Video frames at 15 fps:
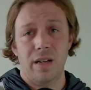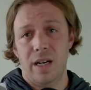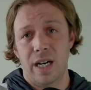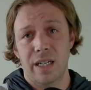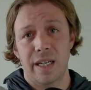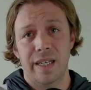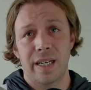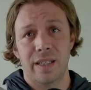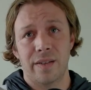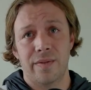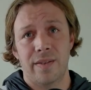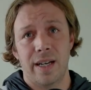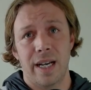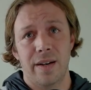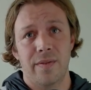
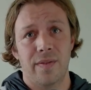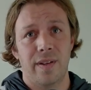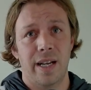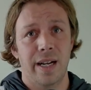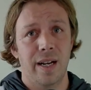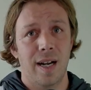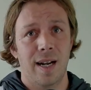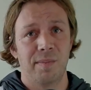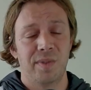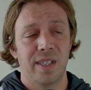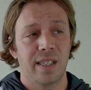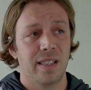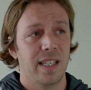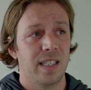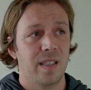unidentified flying
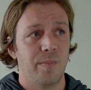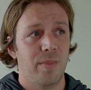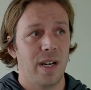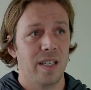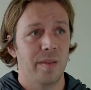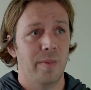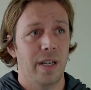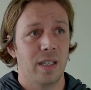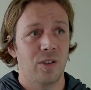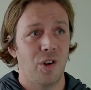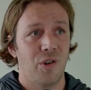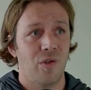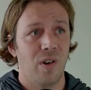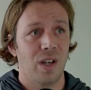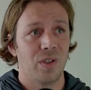object that's possibly
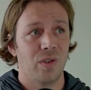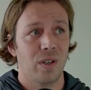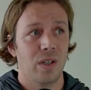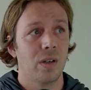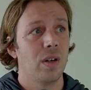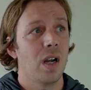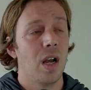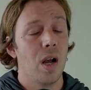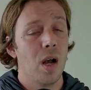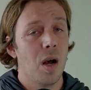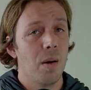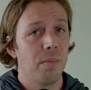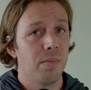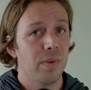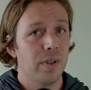extraterrestrial,
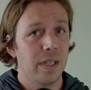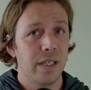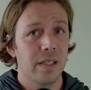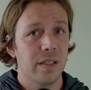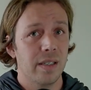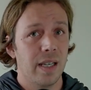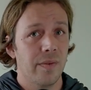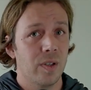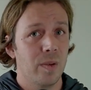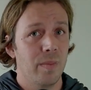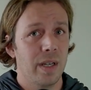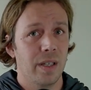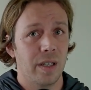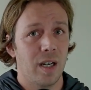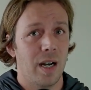please give it to me
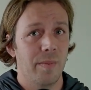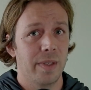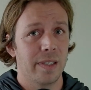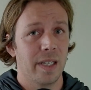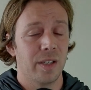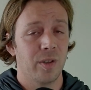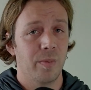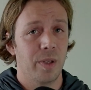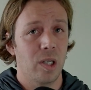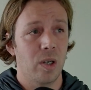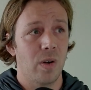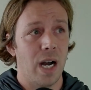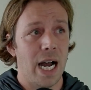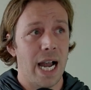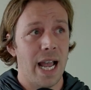in the comment section
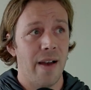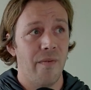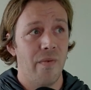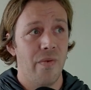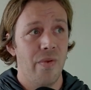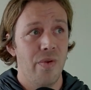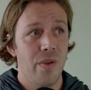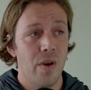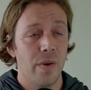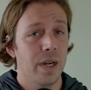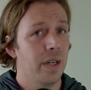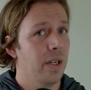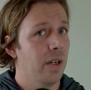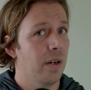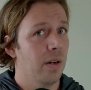below. I have no
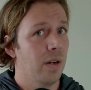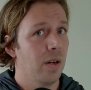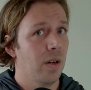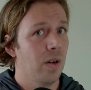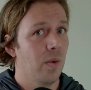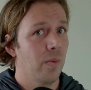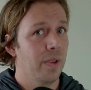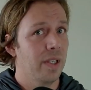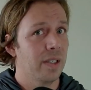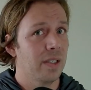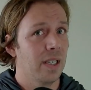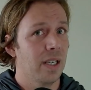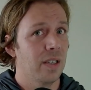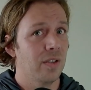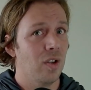idea what this
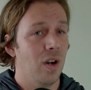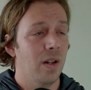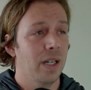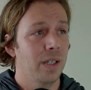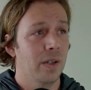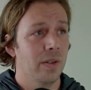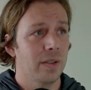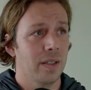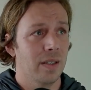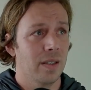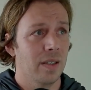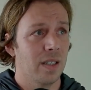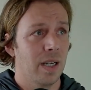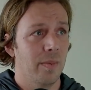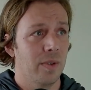is. All I know is this
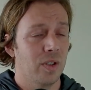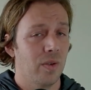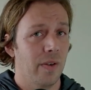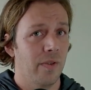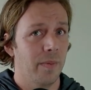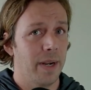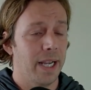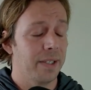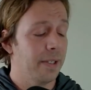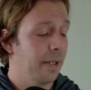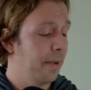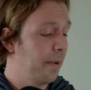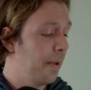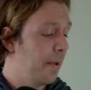is coming straight from NASA.